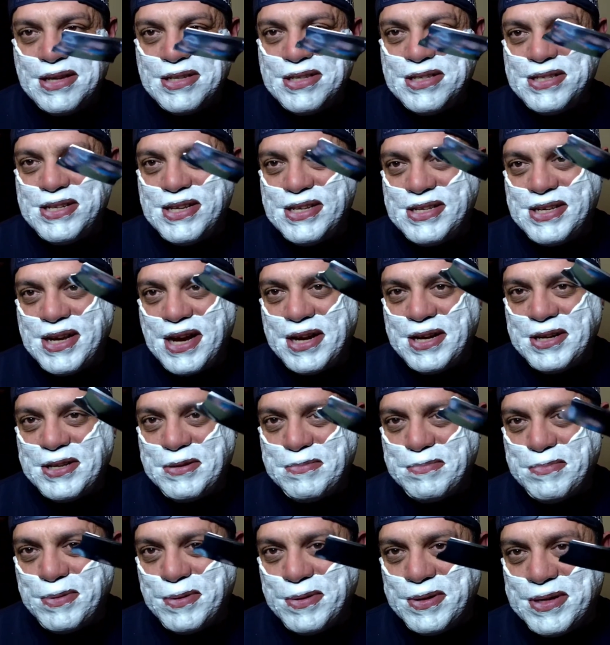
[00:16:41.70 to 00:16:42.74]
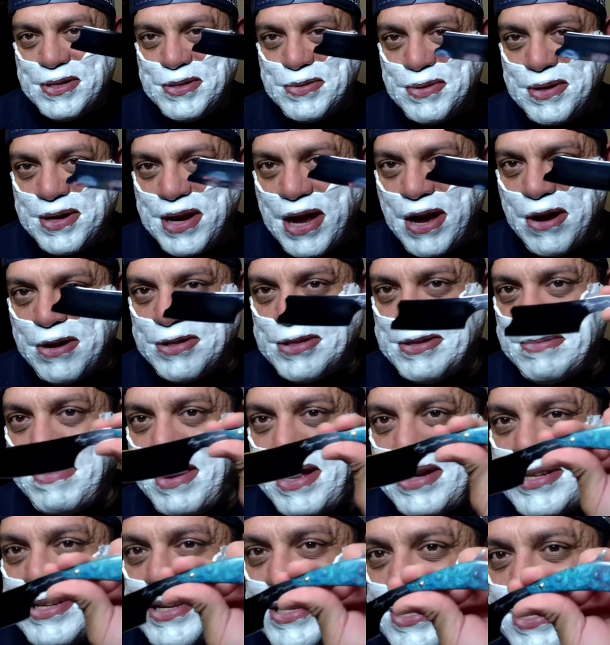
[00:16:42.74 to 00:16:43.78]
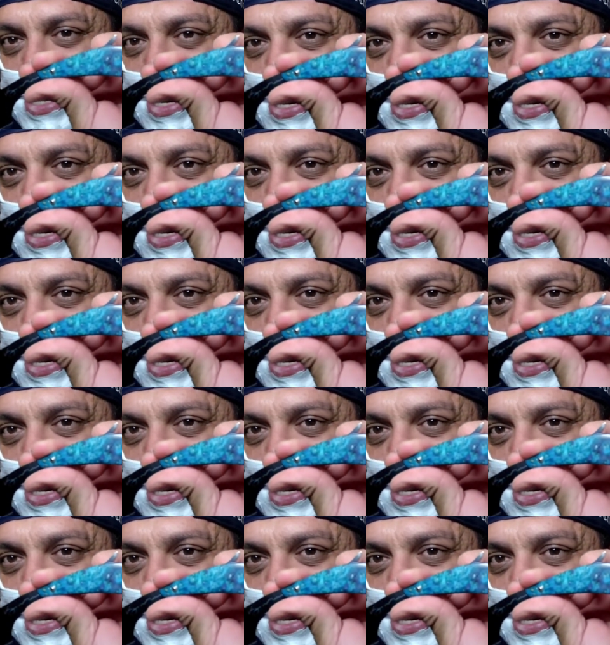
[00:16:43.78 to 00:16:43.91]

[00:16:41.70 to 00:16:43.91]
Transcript: just decided to pull this one out to match the